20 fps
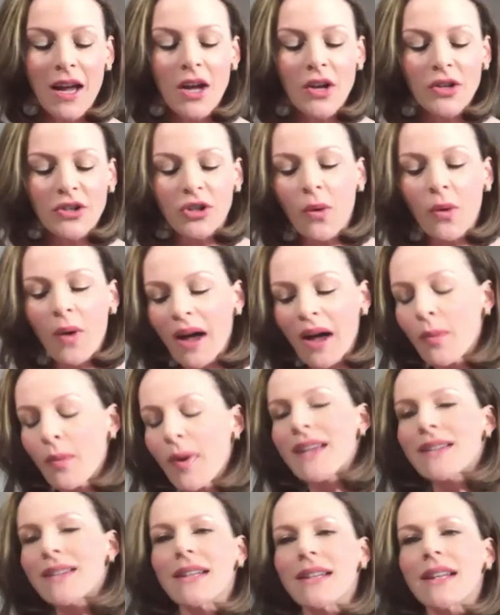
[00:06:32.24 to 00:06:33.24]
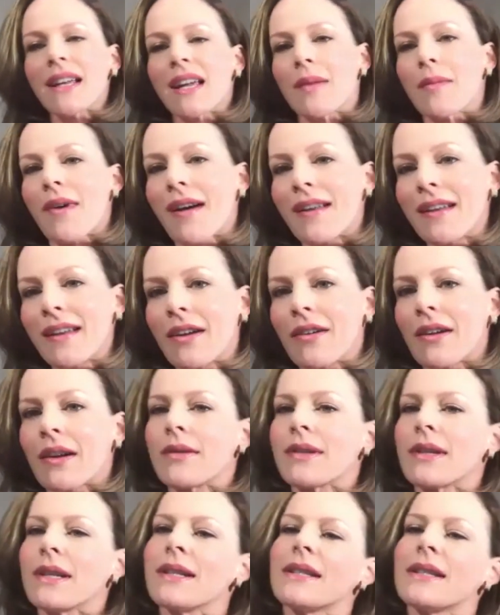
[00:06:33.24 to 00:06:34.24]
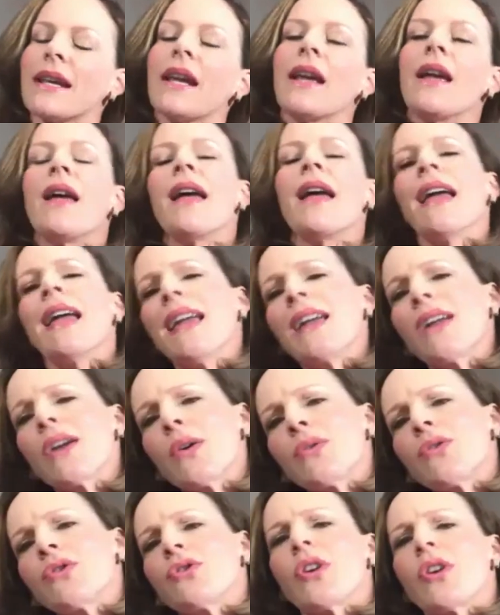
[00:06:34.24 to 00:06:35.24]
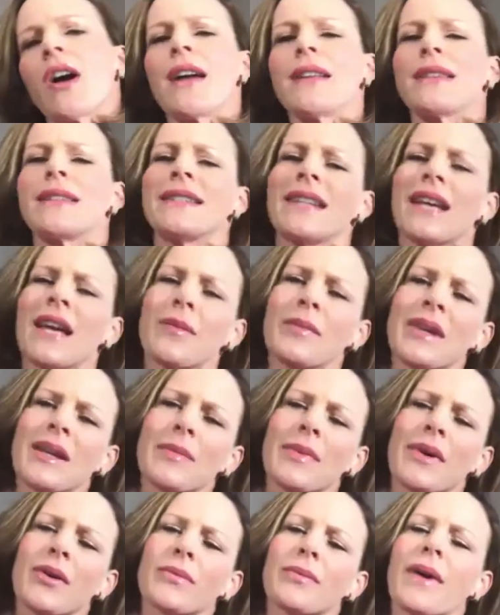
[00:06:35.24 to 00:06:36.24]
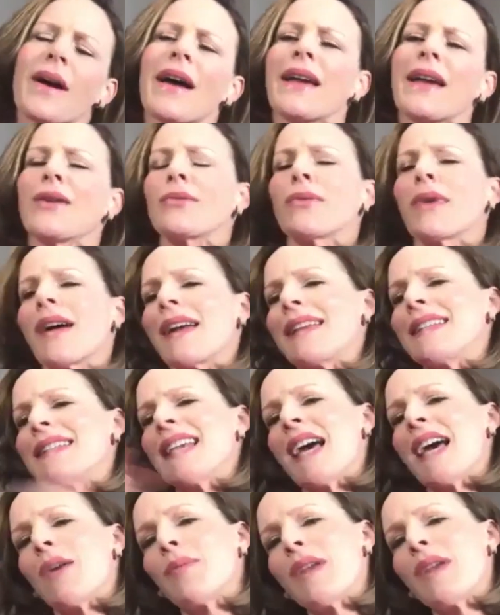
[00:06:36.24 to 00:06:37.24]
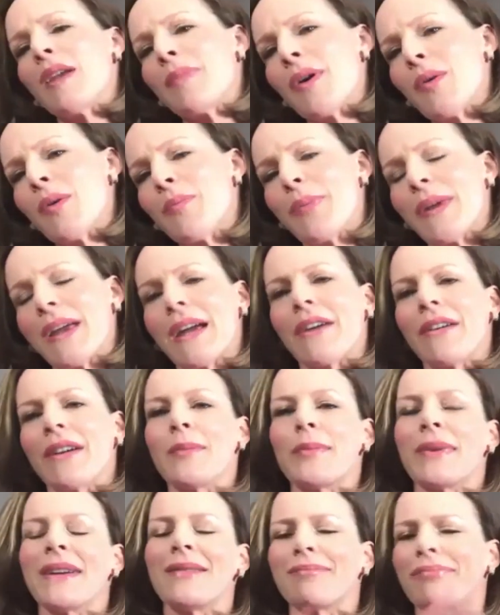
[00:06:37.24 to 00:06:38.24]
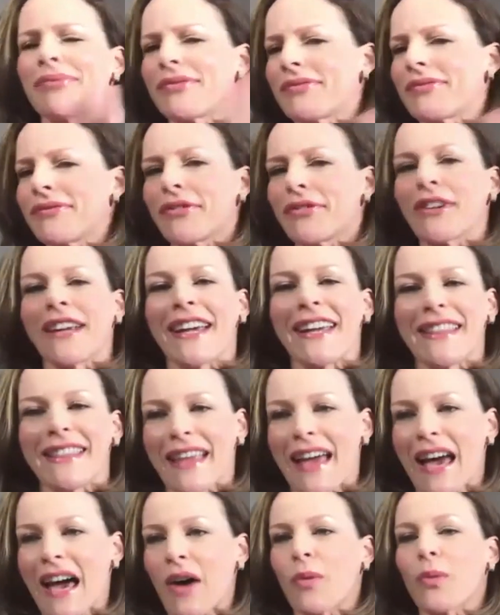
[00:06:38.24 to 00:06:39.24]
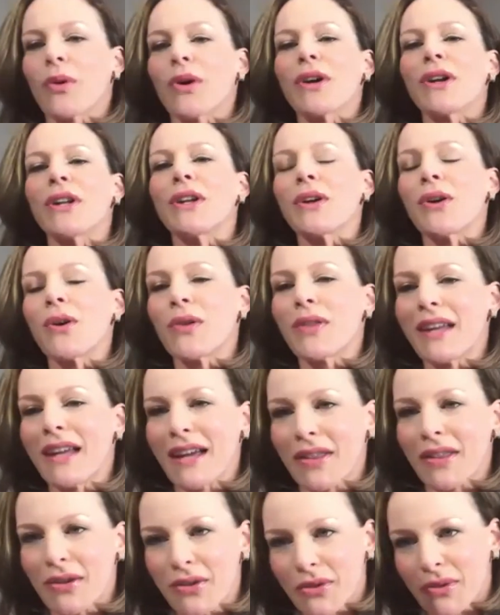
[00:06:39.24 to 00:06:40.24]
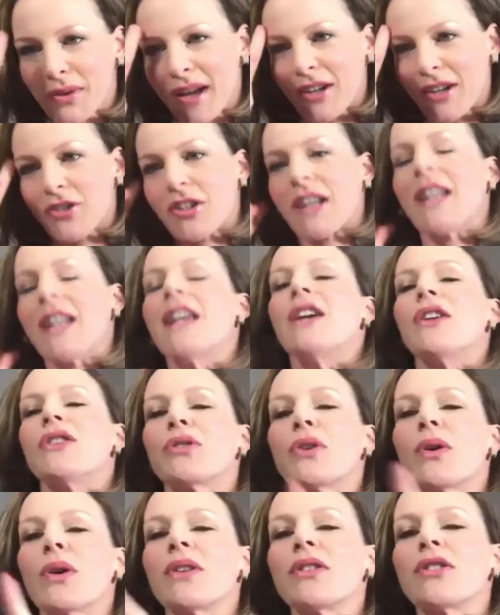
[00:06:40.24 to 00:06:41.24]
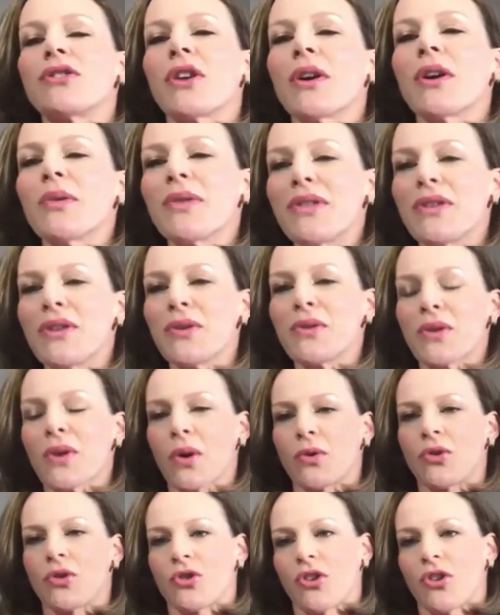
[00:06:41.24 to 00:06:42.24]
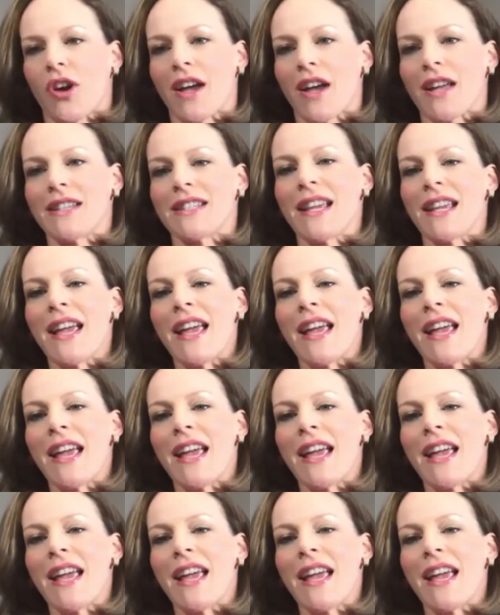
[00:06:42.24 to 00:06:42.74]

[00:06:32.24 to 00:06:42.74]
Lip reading: So I was going to come on here and I was going to say, hey, Coach Trotz, tell me about Ryan. Ryan, tell me about Barry, but forget that. We're going to go the other direction. So I'll start with you, Coach Trotz.